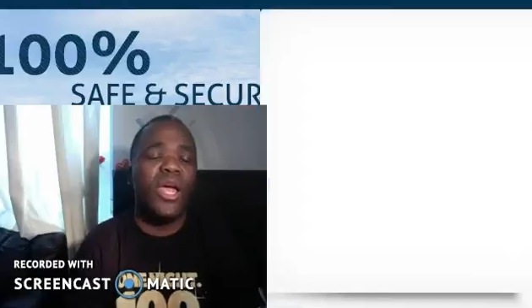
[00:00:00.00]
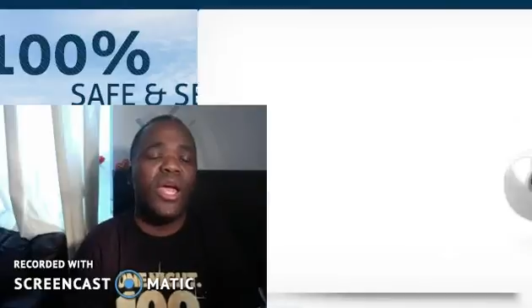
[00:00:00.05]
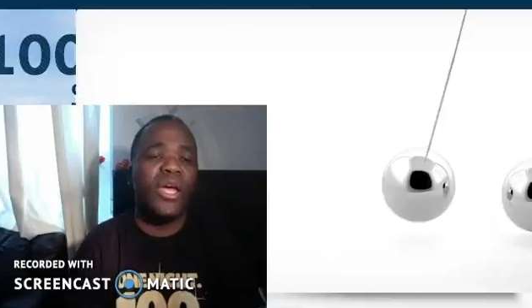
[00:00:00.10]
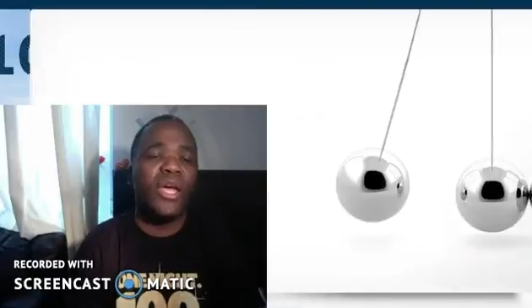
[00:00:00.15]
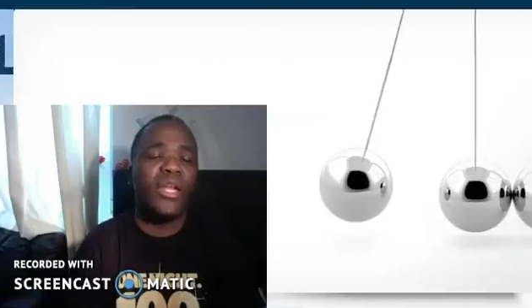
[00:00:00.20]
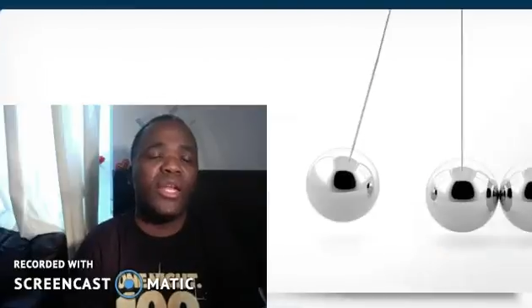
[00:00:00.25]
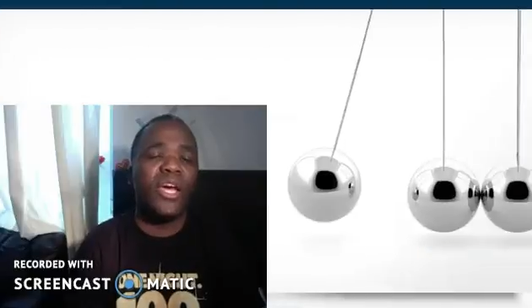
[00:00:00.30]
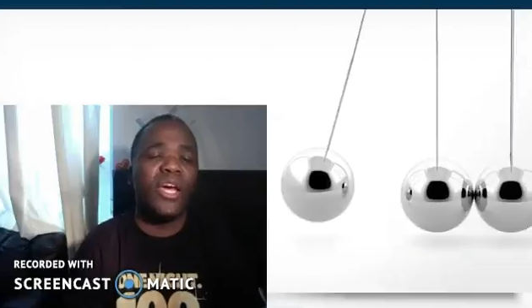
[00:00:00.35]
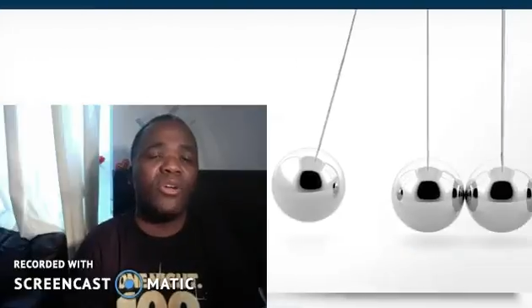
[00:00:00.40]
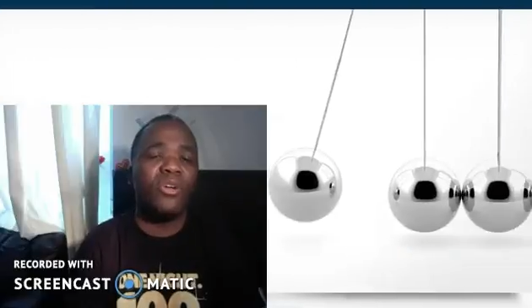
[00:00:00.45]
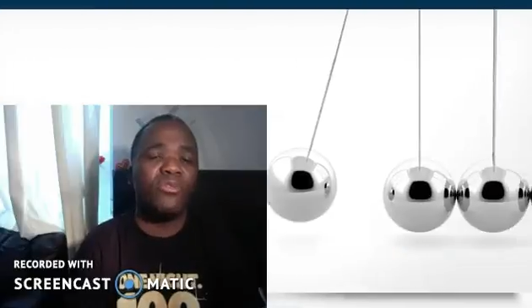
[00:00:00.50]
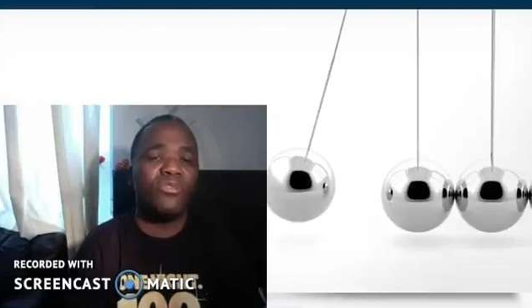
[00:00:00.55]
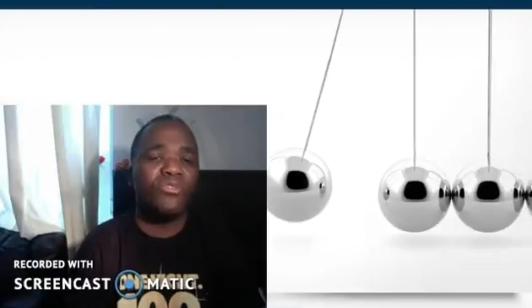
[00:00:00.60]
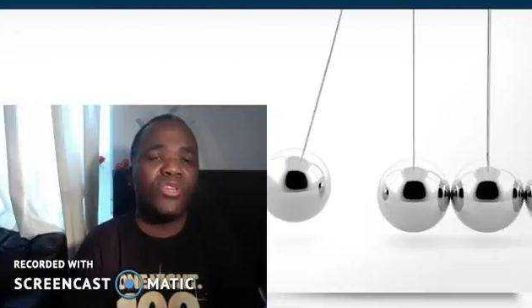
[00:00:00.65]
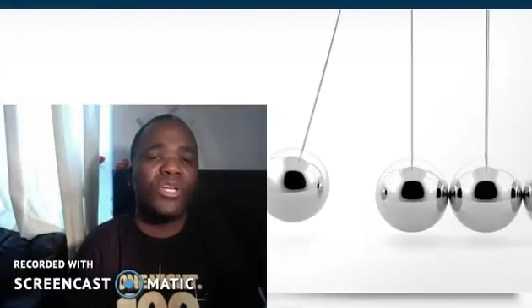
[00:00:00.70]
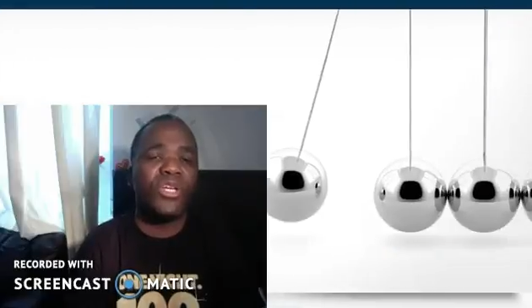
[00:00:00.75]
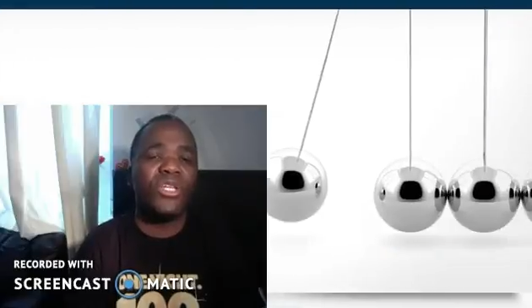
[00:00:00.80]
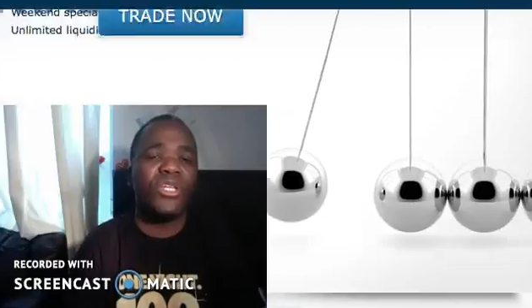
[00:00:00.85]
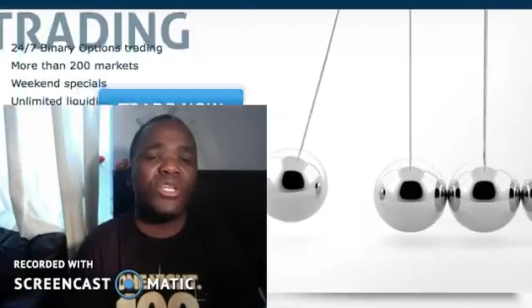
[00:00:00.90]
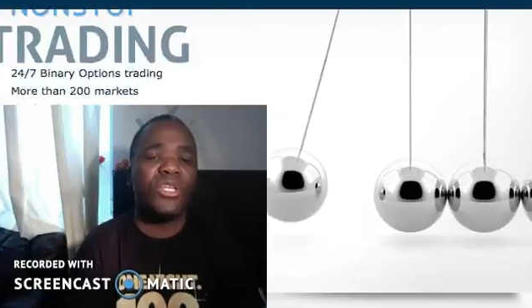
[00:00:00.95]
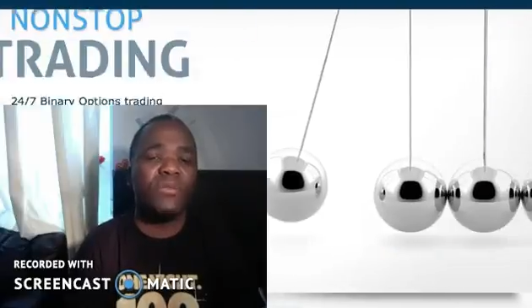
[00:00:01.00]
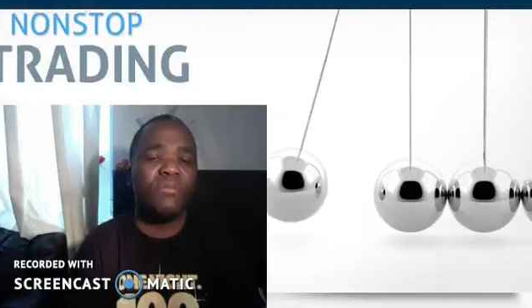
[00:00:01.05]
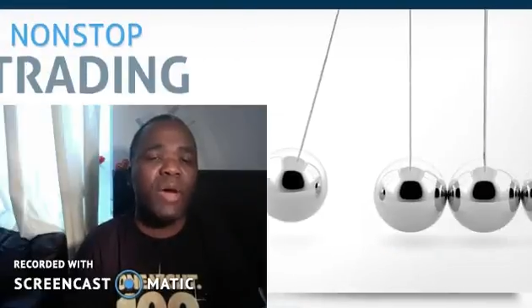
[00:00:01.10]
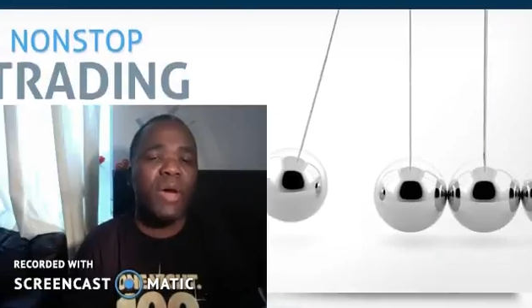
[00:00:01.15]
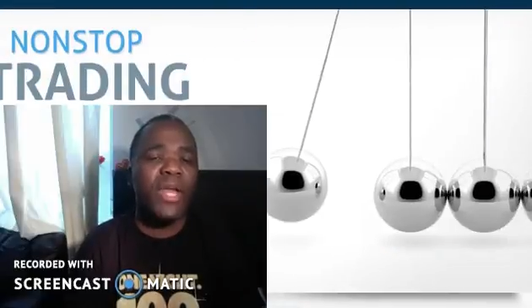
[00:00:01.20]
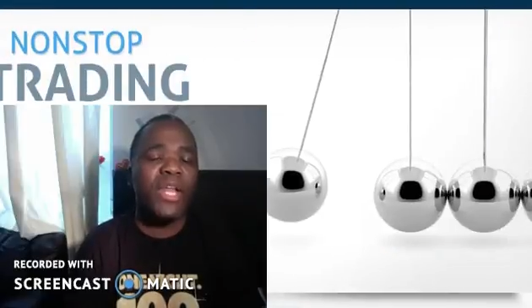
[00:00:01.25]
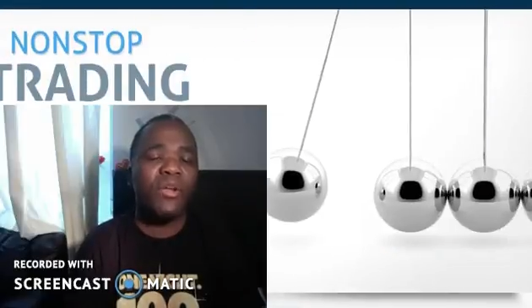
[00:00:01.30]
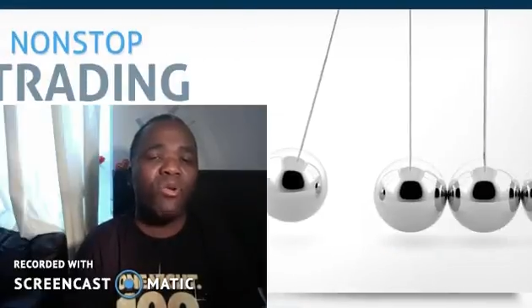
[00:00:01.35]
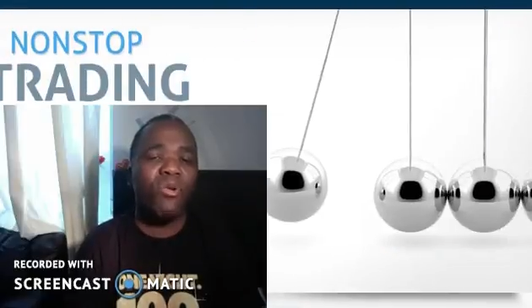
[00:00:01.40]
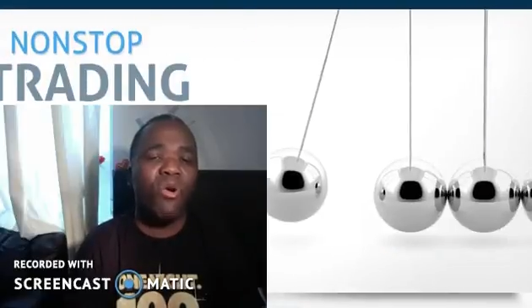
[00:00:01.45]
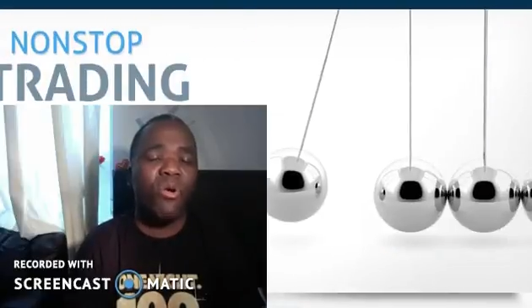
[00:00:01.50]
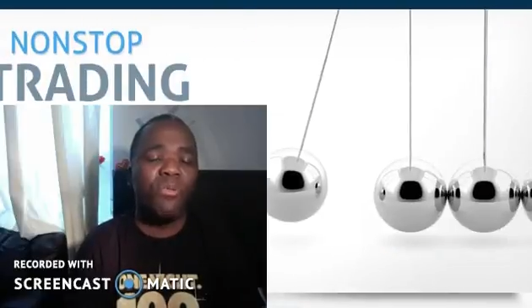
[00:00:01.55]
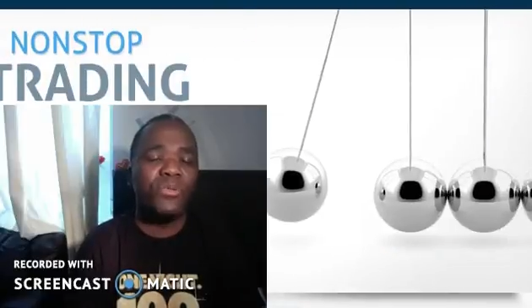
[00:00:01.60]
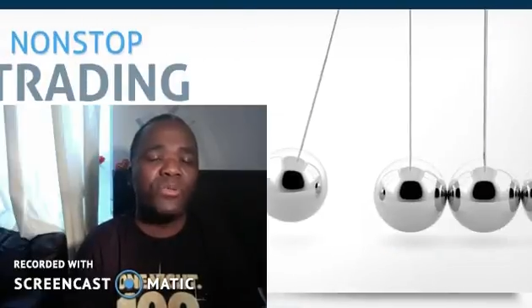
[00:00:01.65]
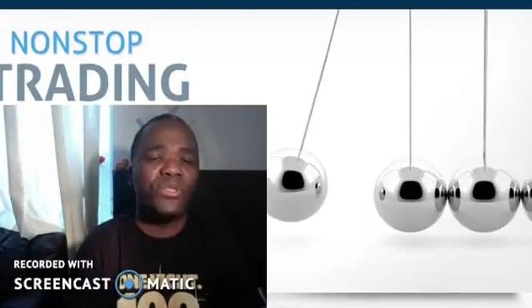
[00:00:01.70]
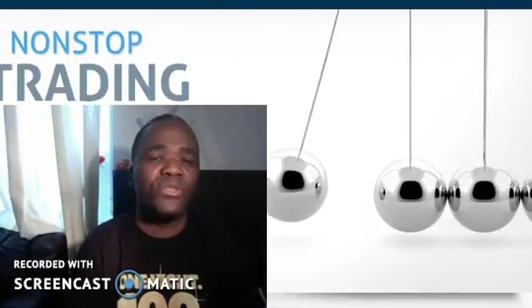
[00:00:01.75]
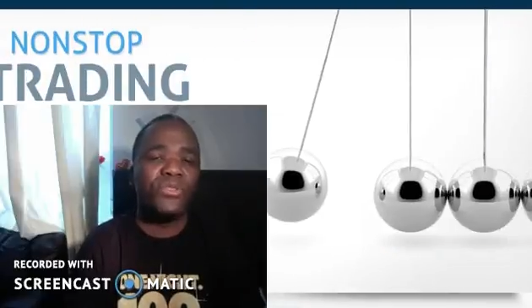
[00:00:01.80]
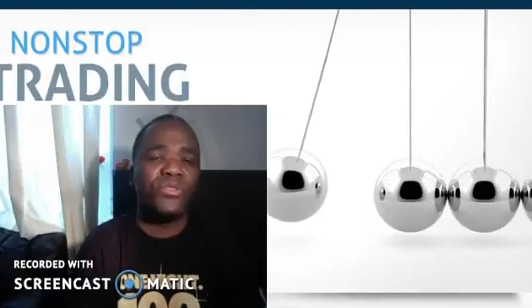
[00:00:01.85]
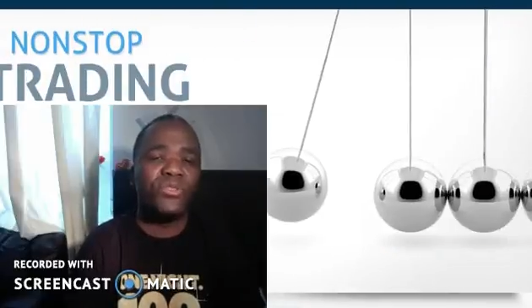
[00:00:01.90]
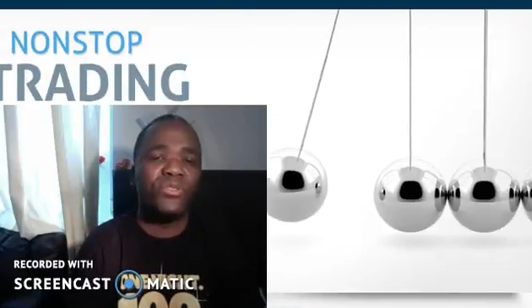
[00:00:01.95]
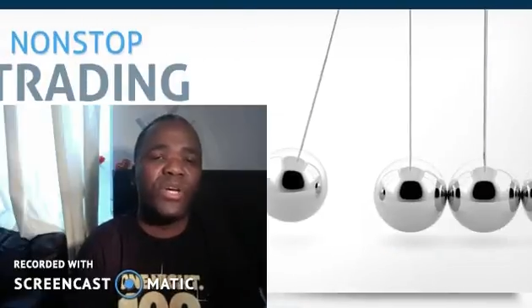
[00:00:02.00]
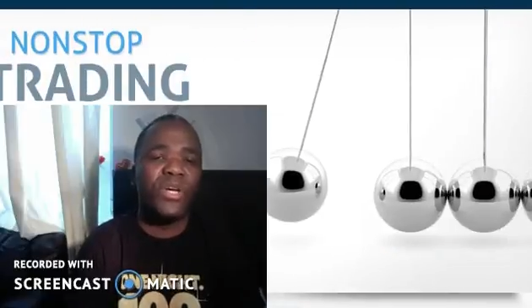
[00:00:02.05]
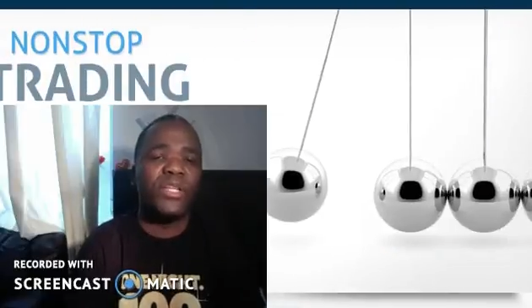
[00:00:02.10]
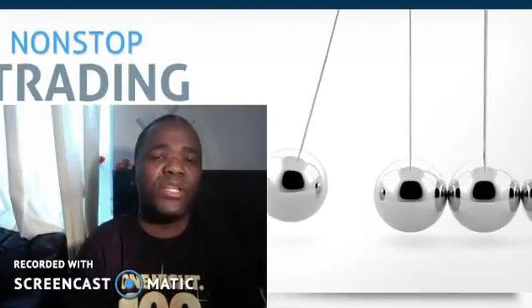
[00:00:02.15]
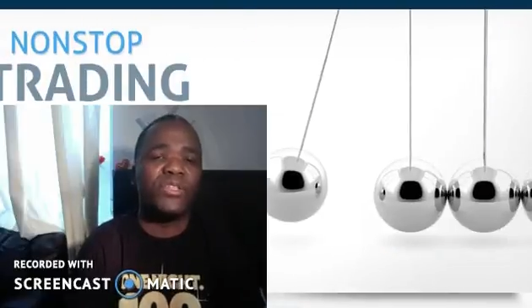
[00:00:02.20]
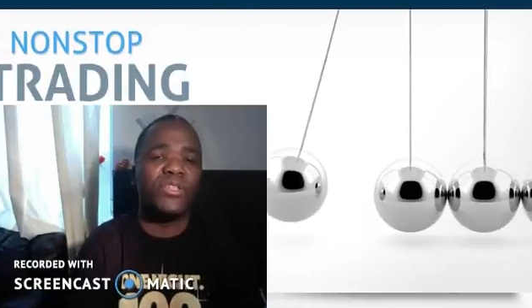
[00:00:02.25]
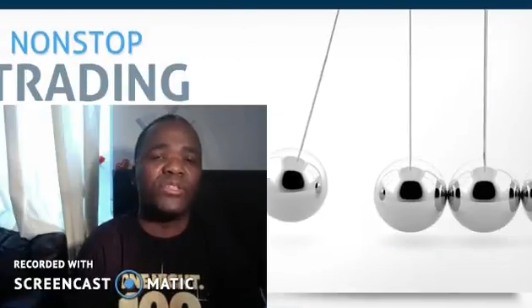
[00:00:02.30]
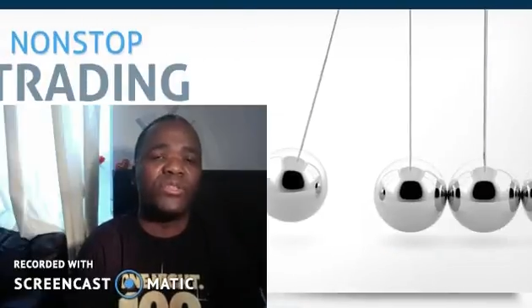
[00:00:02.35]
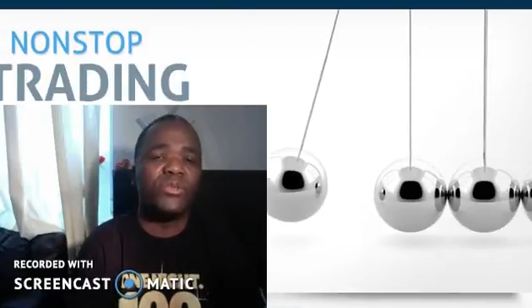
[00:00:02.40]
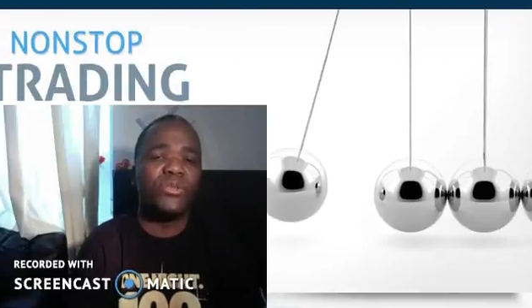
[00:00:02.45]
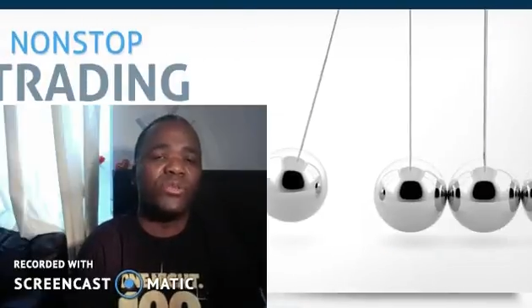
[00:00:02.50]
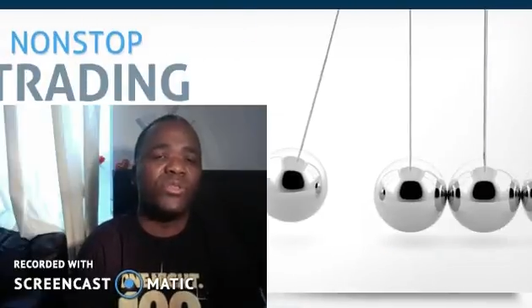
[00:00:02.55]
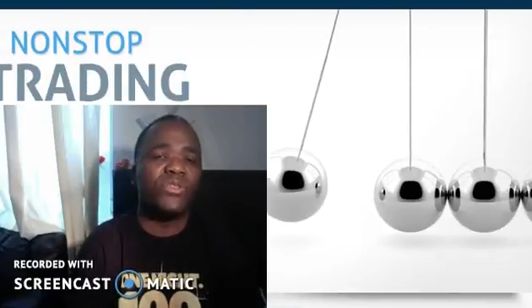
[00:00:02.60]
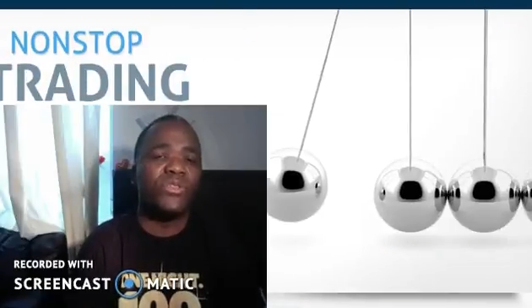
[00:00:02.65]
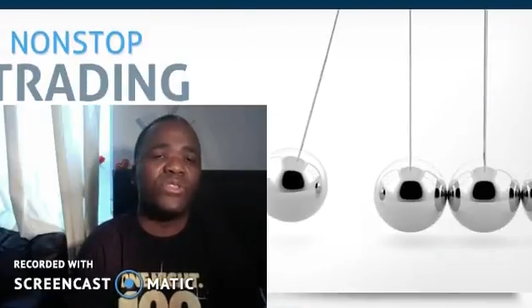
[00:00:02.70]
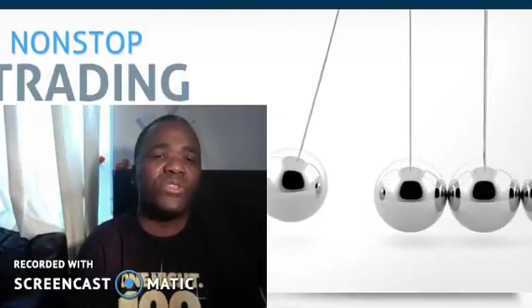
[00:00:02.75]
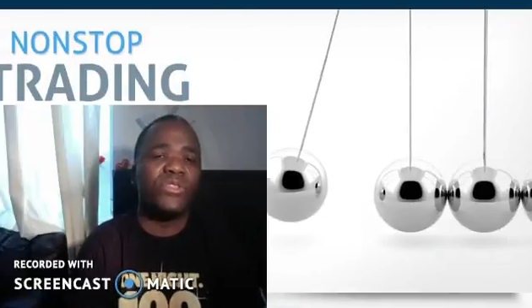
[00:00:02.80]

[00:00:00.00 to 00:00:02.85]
any kind of training binary options, right? So